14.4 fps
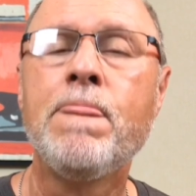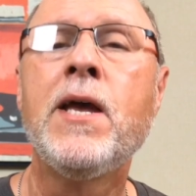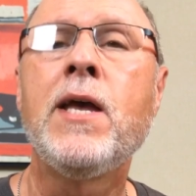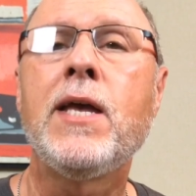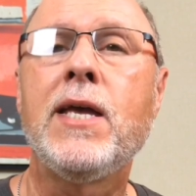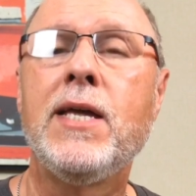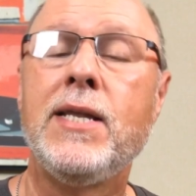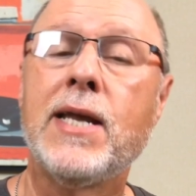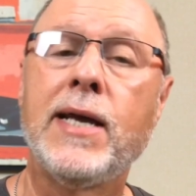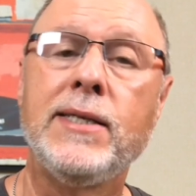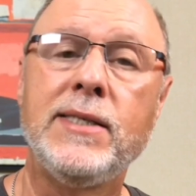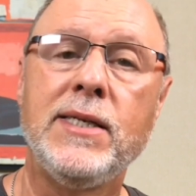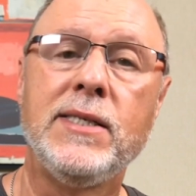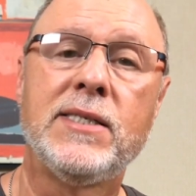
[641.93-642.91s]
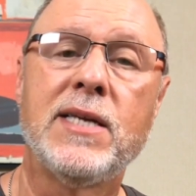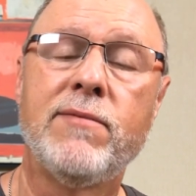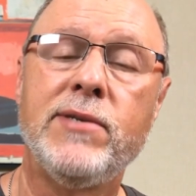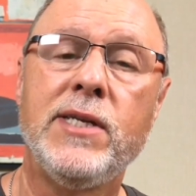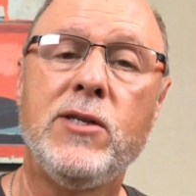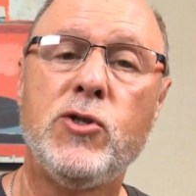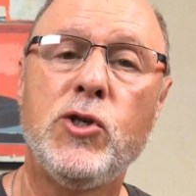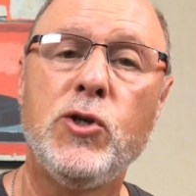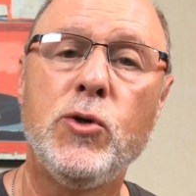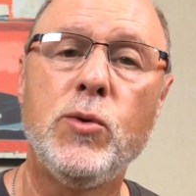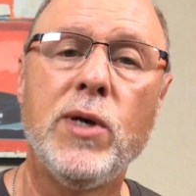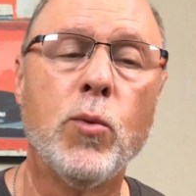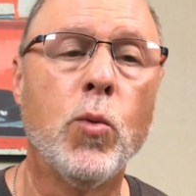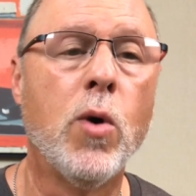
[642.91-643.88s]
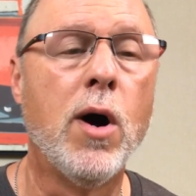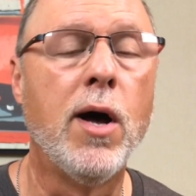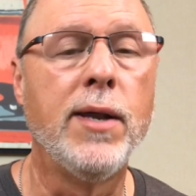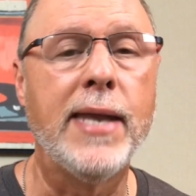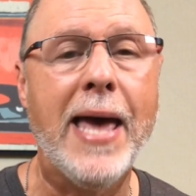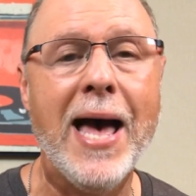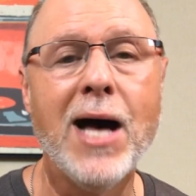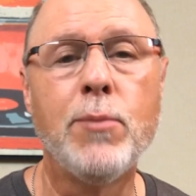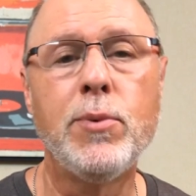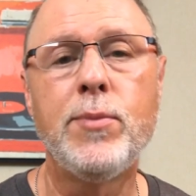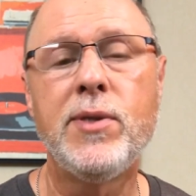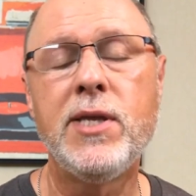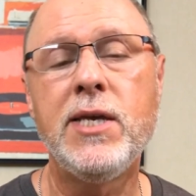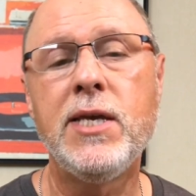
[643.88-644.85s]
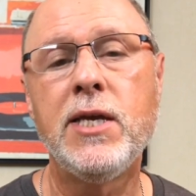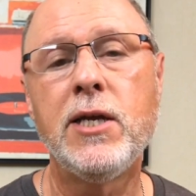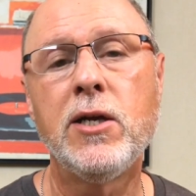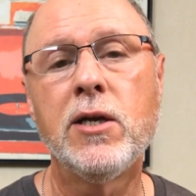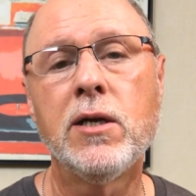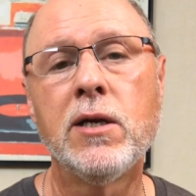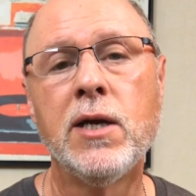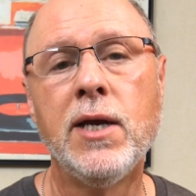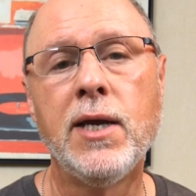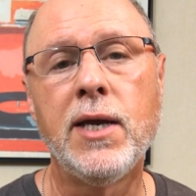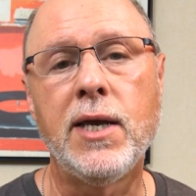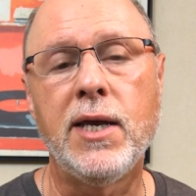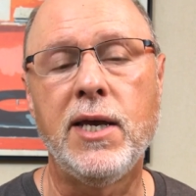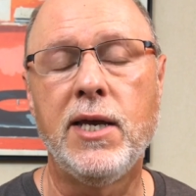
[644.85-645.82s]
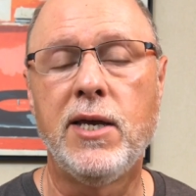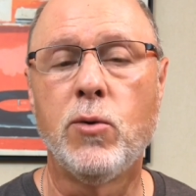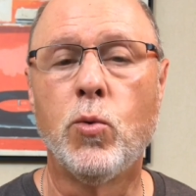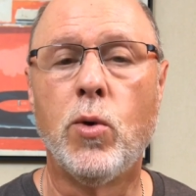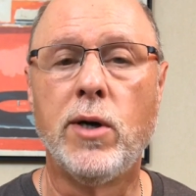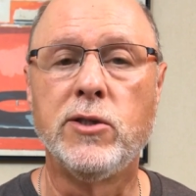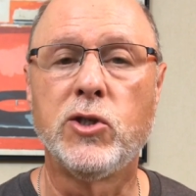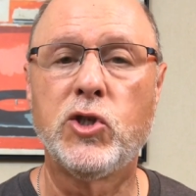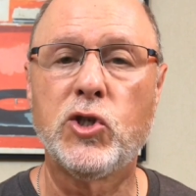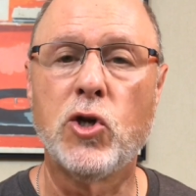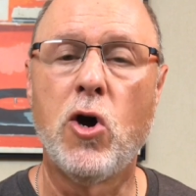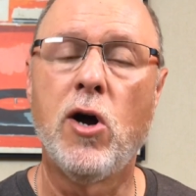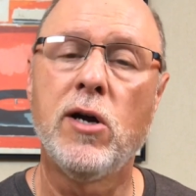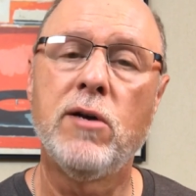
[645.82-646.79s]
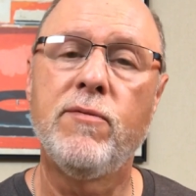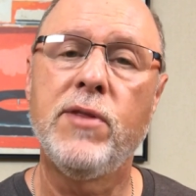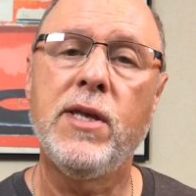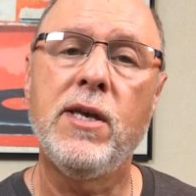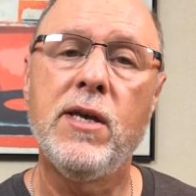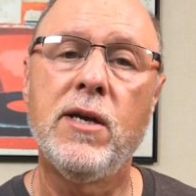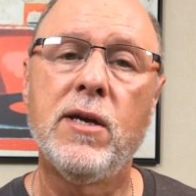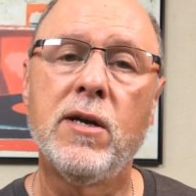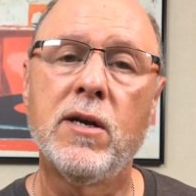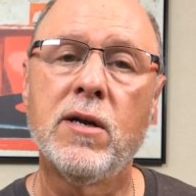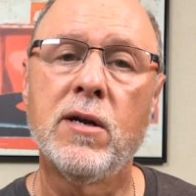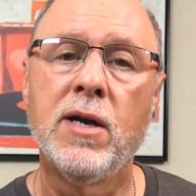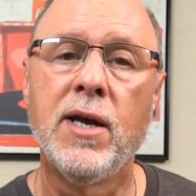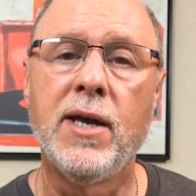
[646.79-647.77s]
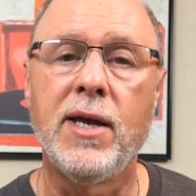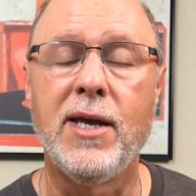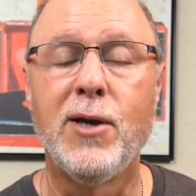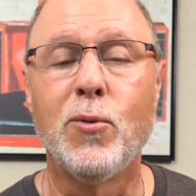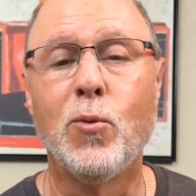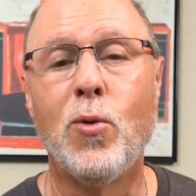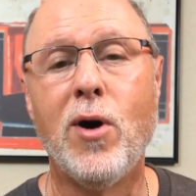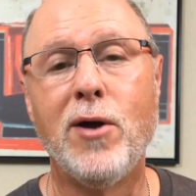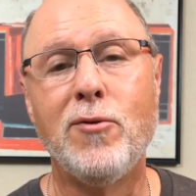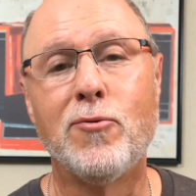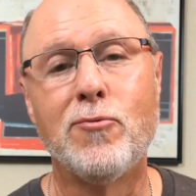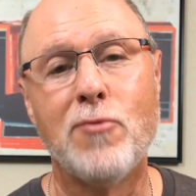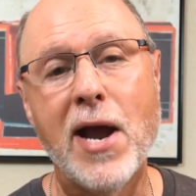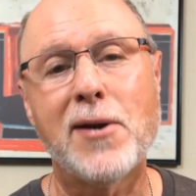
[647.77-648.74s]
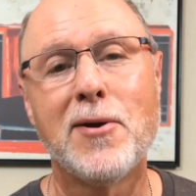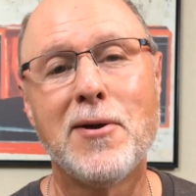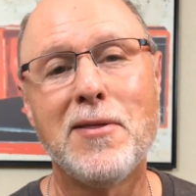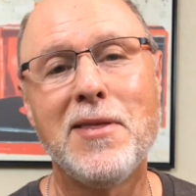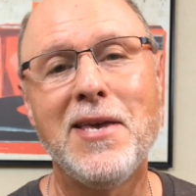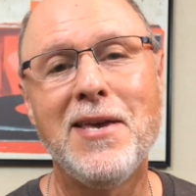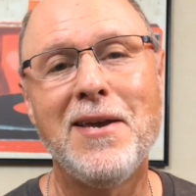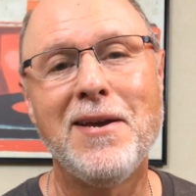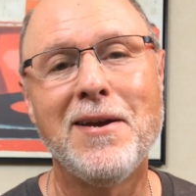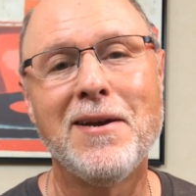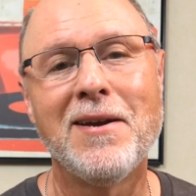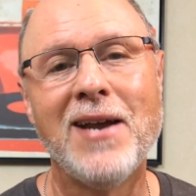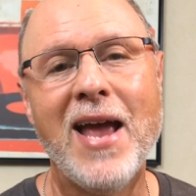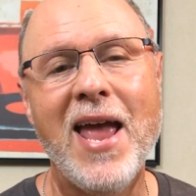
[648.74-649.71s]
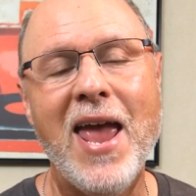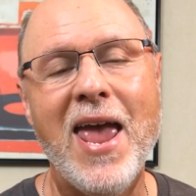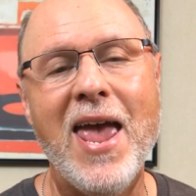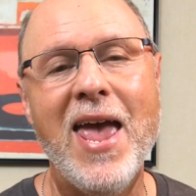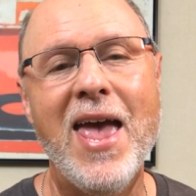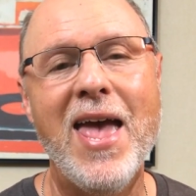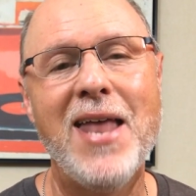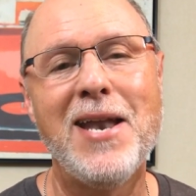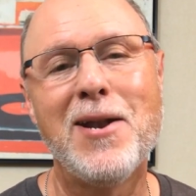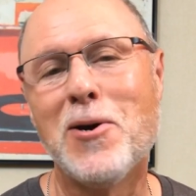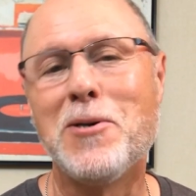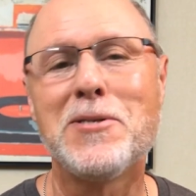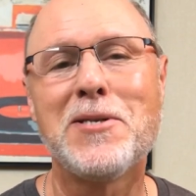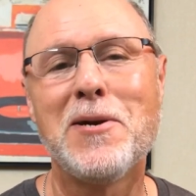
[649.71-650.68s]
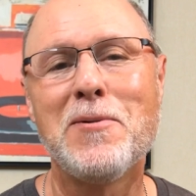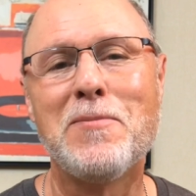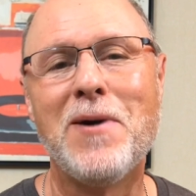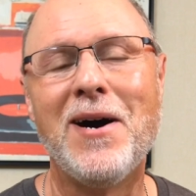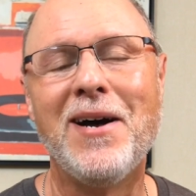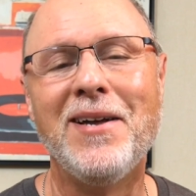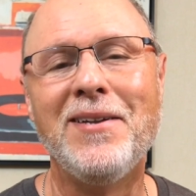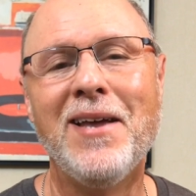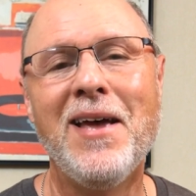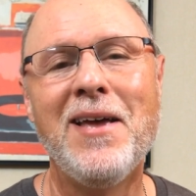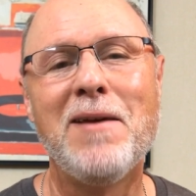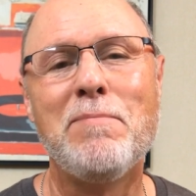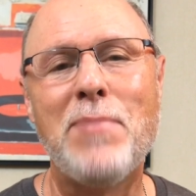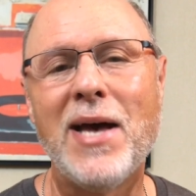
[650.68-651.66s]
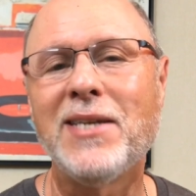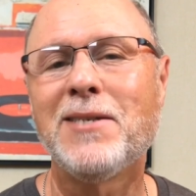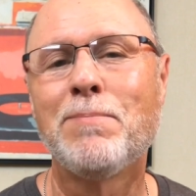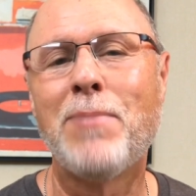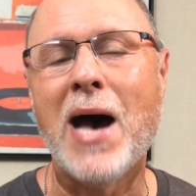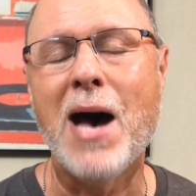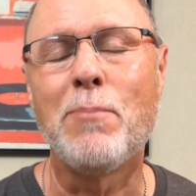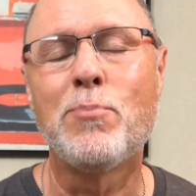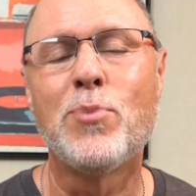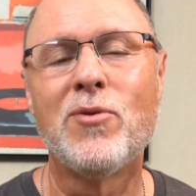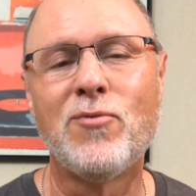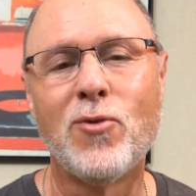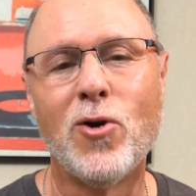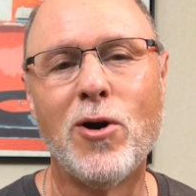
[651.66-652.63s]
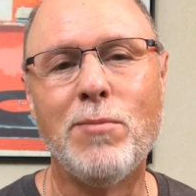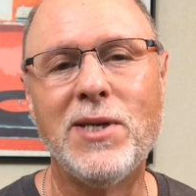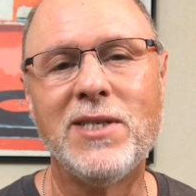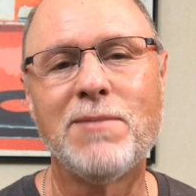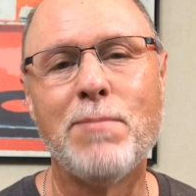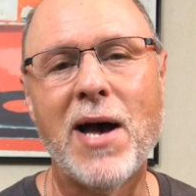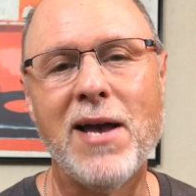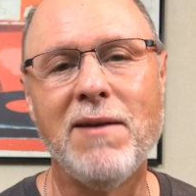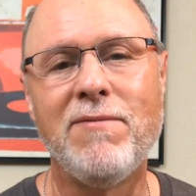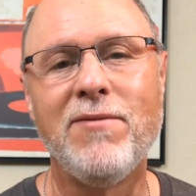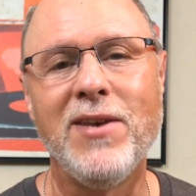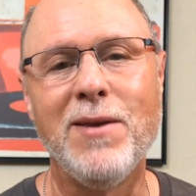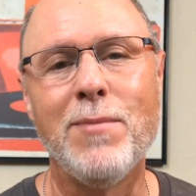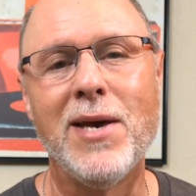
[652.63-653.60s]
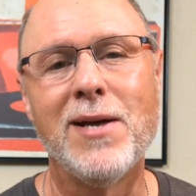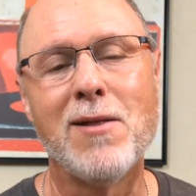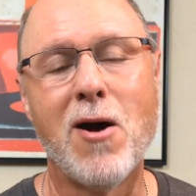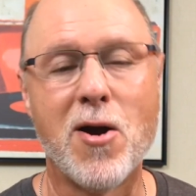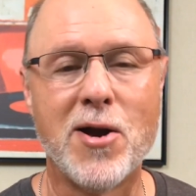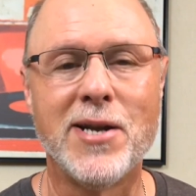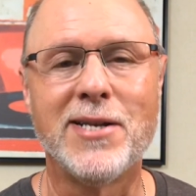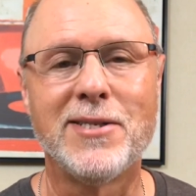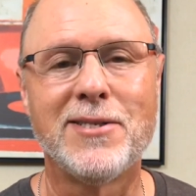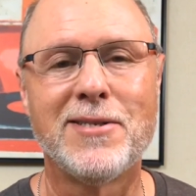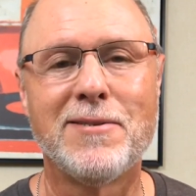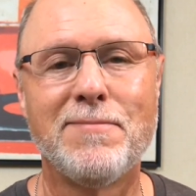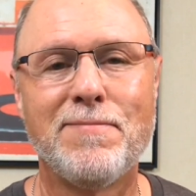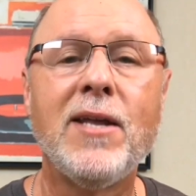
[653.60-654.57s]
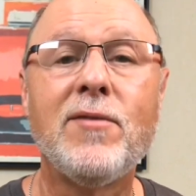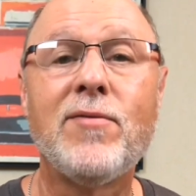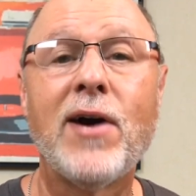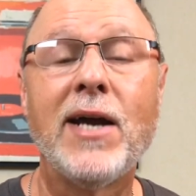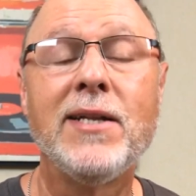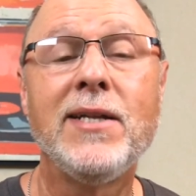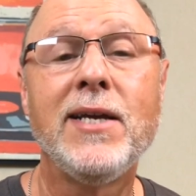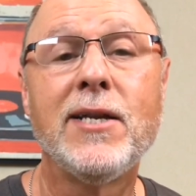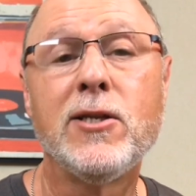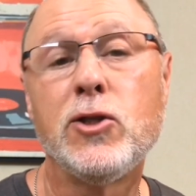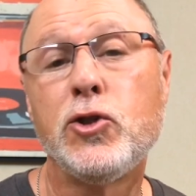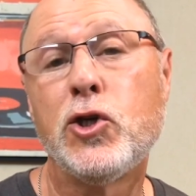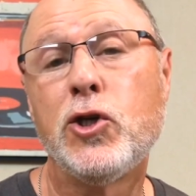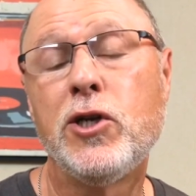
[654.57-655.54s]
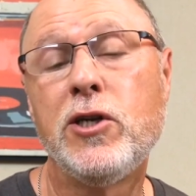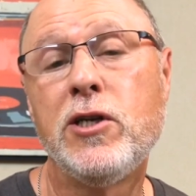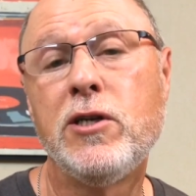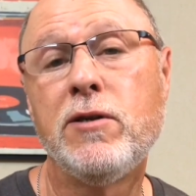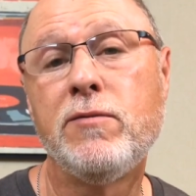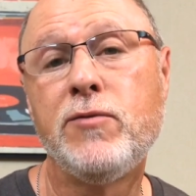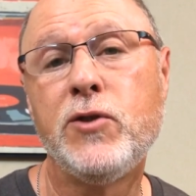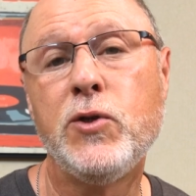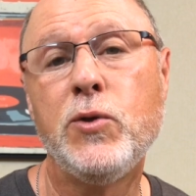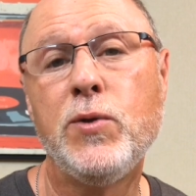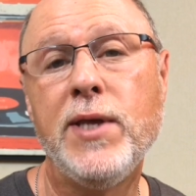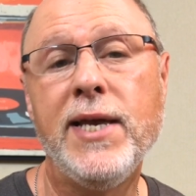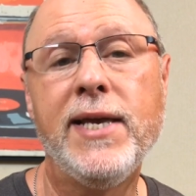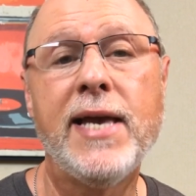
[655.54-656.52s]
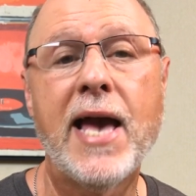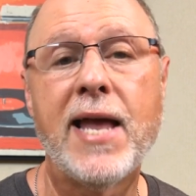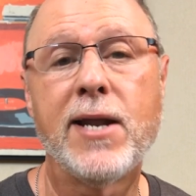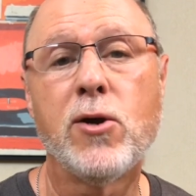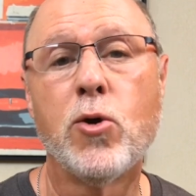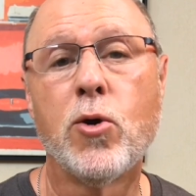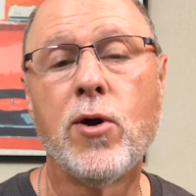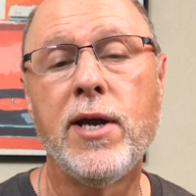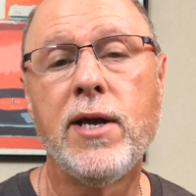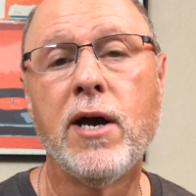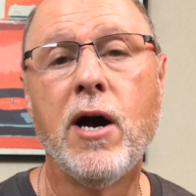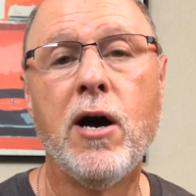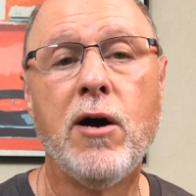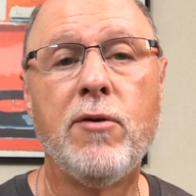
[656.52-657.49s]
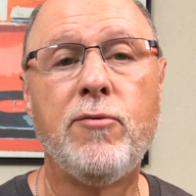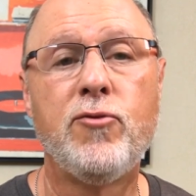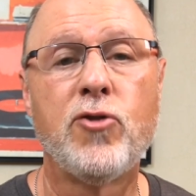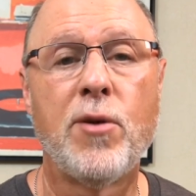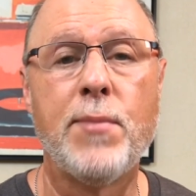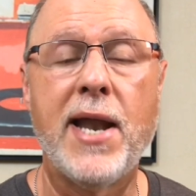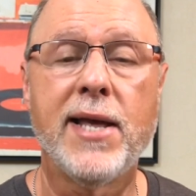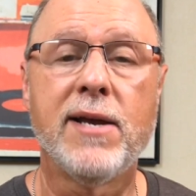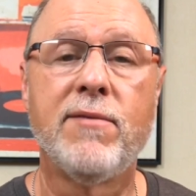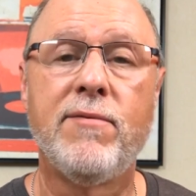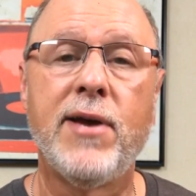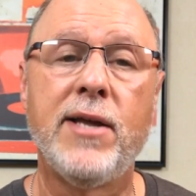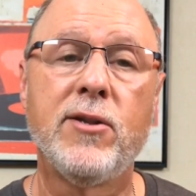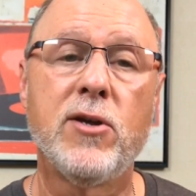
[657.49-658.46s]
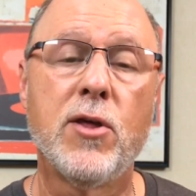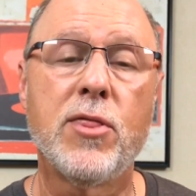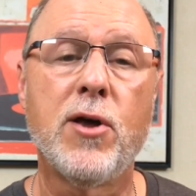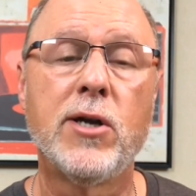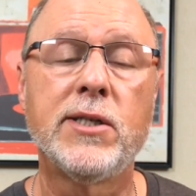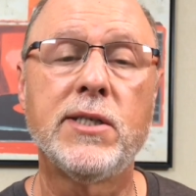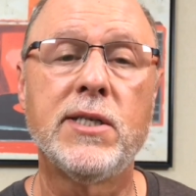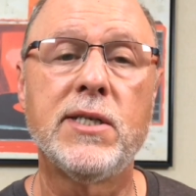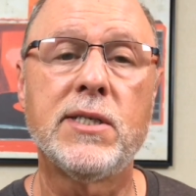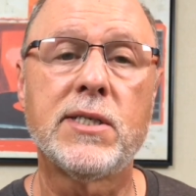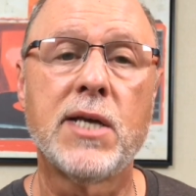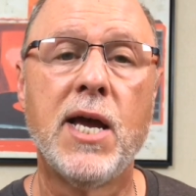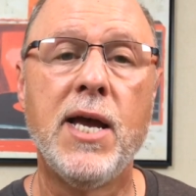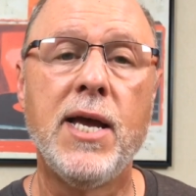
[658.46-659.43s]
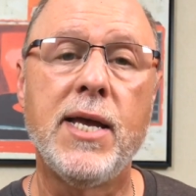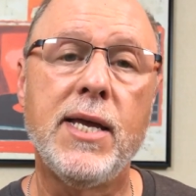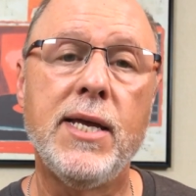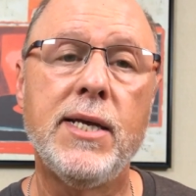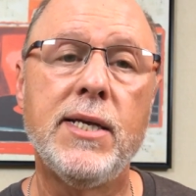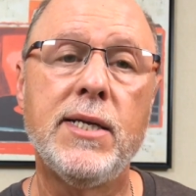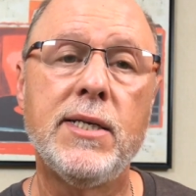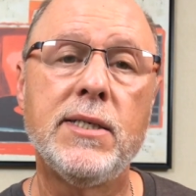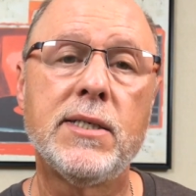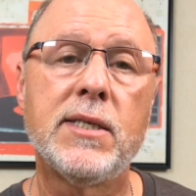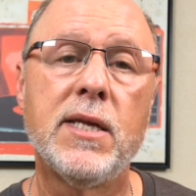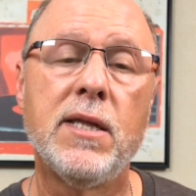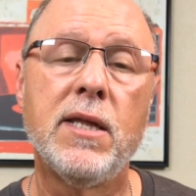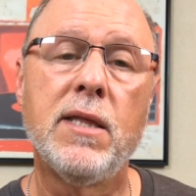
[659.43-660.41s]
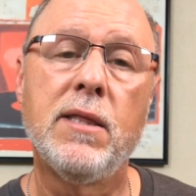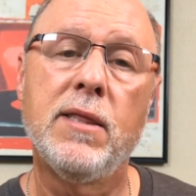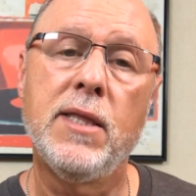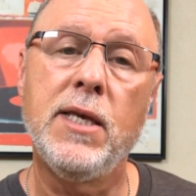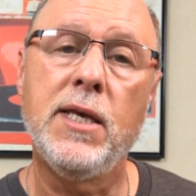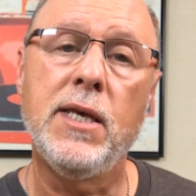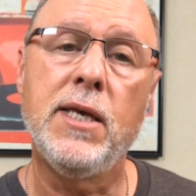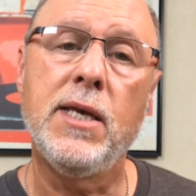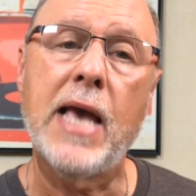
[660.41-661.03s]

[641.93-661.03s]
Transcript: In 1972, it won Album of the Year, it won Song of the Year, it won Record of the Year, and it also won Best Pop Performance by a Female Artist. And finally, an alternative to the category of traumatic event catharsis is the